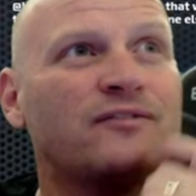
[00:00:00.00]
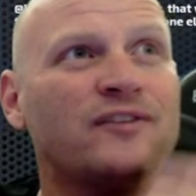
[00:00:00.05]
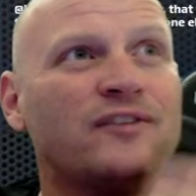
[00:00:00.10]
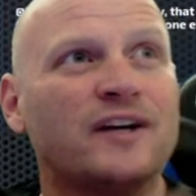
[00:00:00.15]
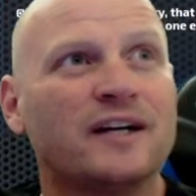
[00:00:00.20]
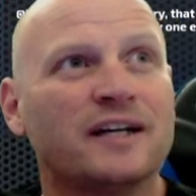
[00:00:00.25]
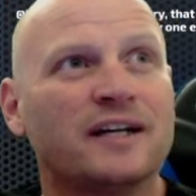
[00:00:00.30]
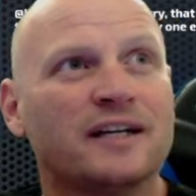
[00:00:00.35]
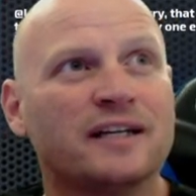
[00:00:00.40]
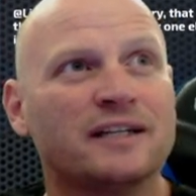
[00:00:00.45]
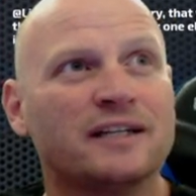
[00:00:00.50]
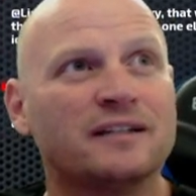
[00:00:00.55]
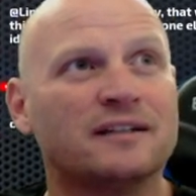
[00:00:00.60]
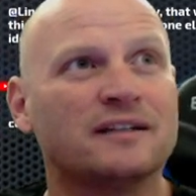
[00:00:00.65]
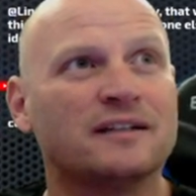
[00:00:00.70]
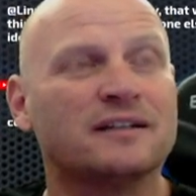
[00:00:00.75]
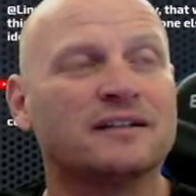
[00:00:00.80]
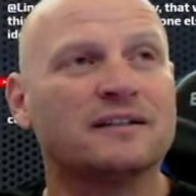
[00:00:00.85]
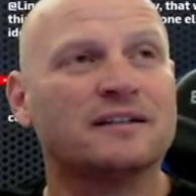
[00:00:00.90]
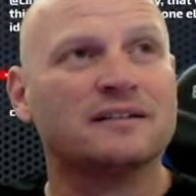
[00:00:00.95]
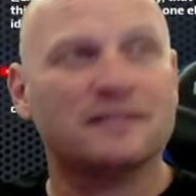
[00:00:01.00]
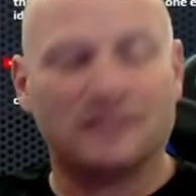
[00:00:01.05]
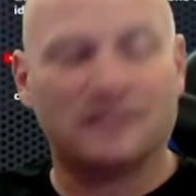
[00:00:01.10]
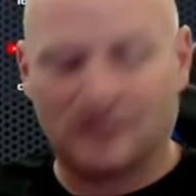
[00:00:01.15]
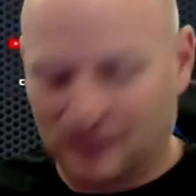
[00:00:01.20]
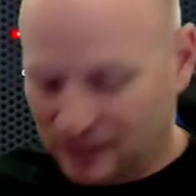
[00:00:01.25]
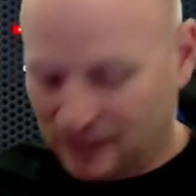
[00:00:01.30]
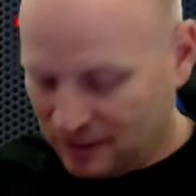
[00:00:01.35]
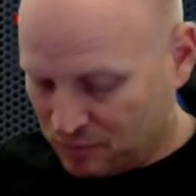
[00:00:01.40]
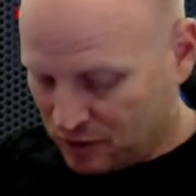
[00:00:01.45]
find
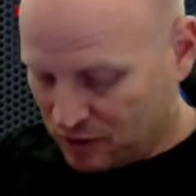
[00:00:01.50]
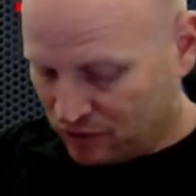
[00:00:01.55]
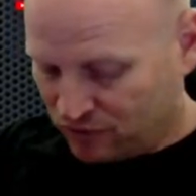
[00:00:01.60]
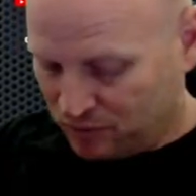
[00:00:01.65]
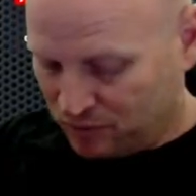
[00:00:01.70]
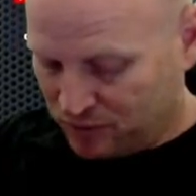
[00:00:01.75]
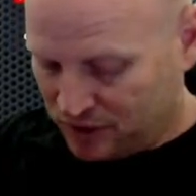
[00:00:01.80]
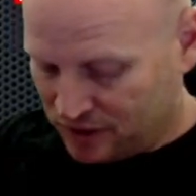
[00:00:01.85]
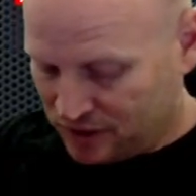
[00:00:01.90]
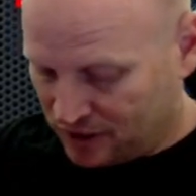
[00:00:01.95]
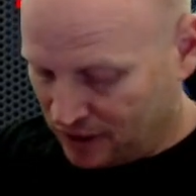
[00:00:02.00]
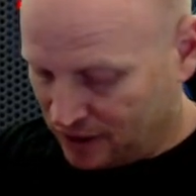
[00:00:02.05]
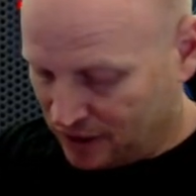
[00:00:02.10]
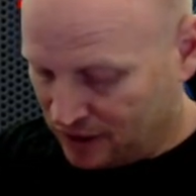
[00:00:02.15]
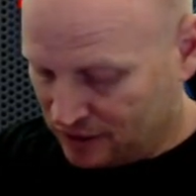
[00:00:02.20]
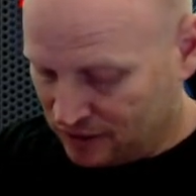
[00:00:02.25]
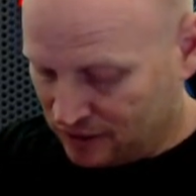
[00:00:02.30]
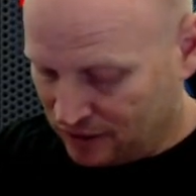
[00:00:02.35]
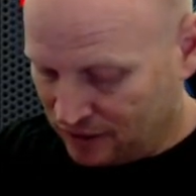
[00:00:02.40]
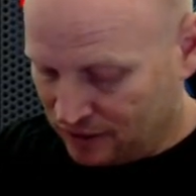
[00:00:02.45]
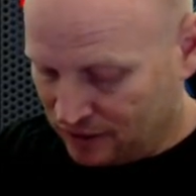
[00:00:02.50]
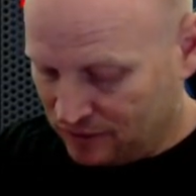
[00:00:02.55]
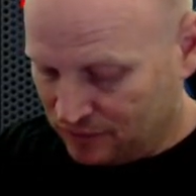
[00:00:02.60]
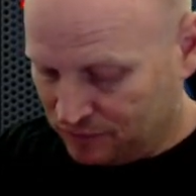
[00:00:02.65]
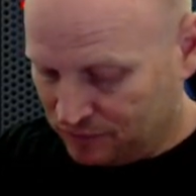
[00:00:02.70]
the email from these guys.